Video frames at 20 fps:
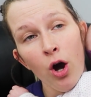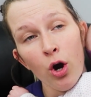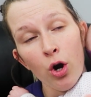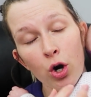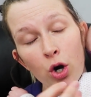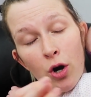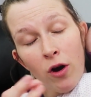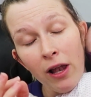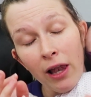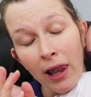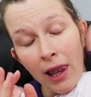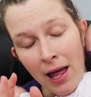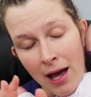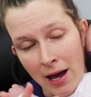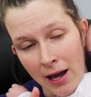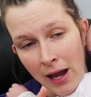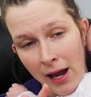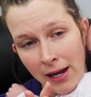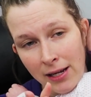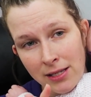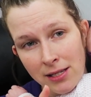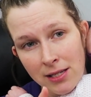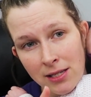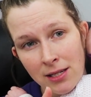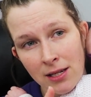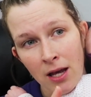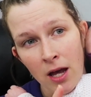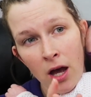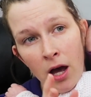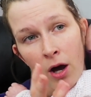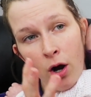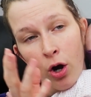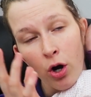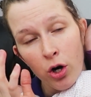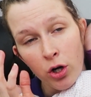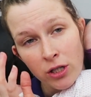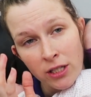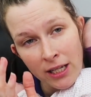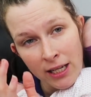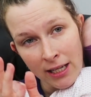her lines,
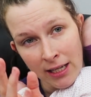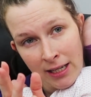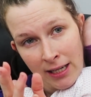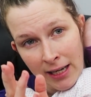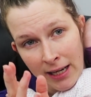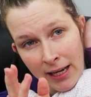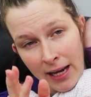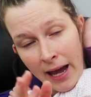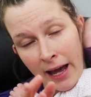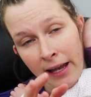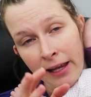her technique.